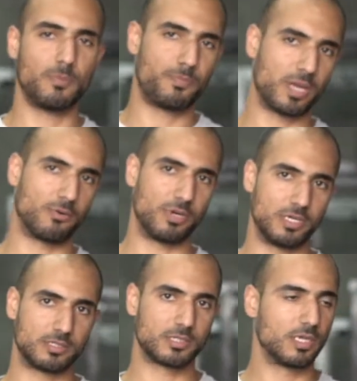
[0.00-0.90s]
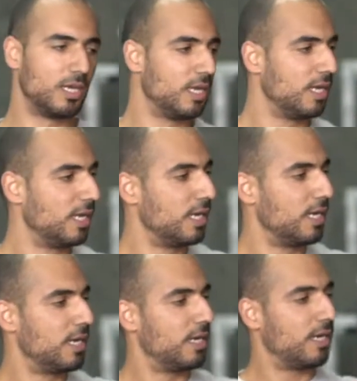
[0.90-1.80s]
the better it is.
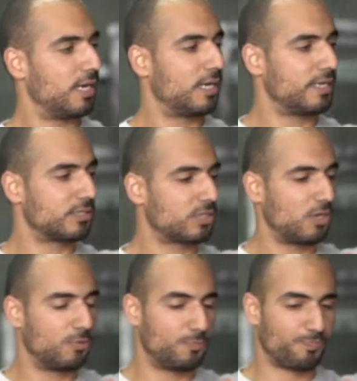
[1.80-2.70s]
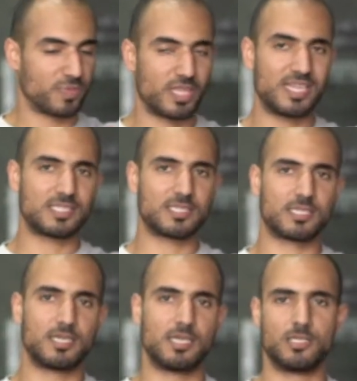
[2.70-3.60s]
So
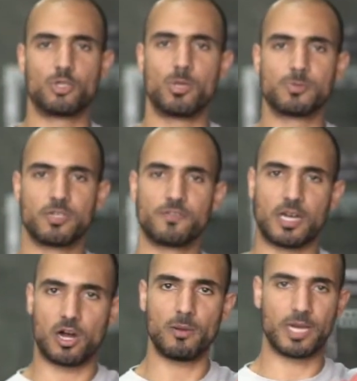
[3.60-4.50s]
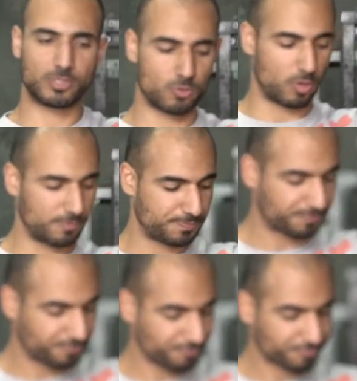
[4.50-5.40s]
that's in terms of the high bar squat.
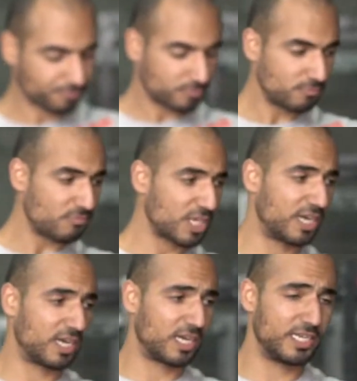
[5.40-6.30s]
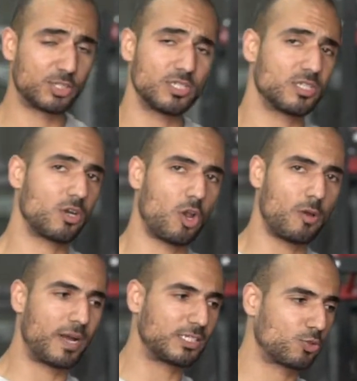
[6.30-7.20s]
In terms of the low
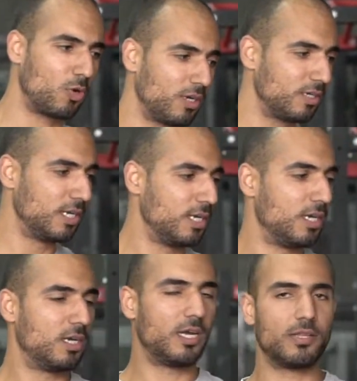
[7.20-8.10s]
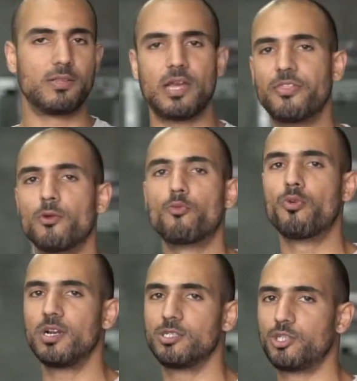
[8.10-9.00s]
bar squat, nothing
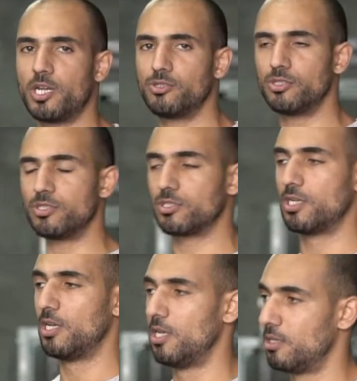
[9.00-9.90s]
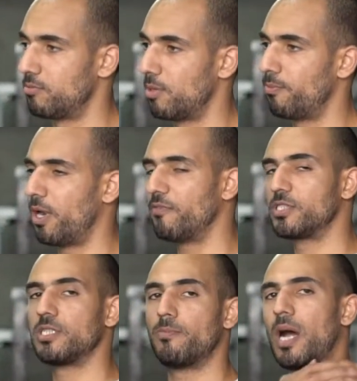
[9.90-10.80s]
really changes.
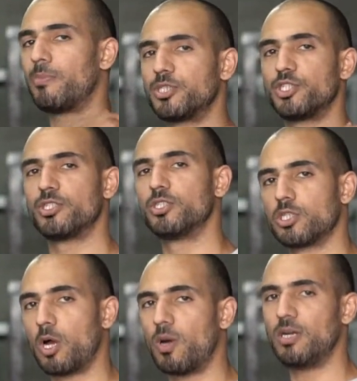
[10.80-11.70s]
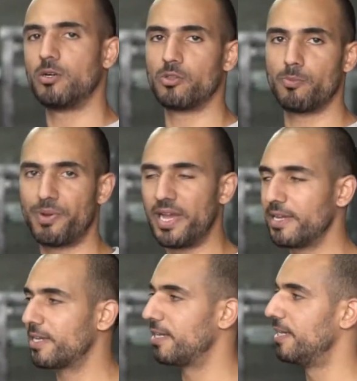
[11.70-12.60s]
Obviously the bar position is lower on the back.